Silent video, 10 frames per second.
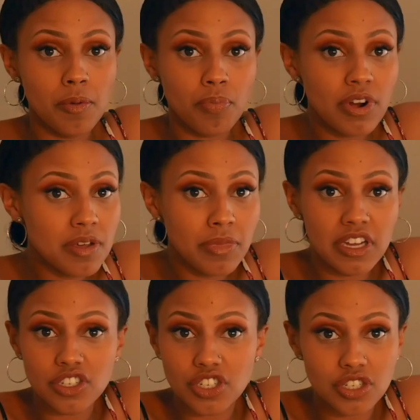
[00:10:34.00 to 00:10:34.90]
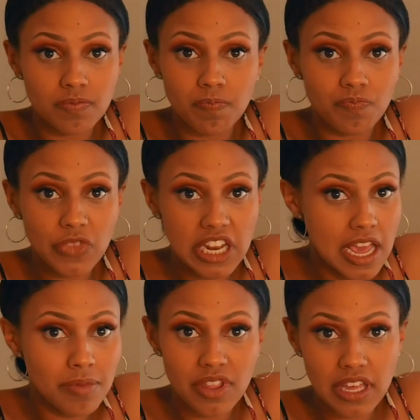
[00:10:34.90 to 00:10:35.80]
pretty much the
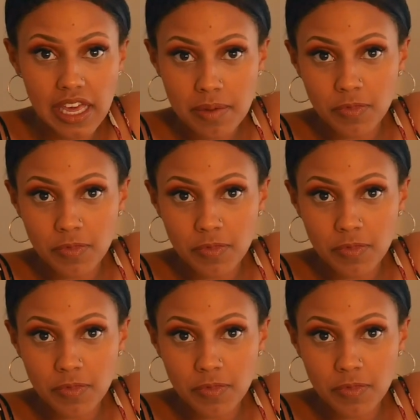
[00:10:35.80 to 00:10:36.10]
name of the game.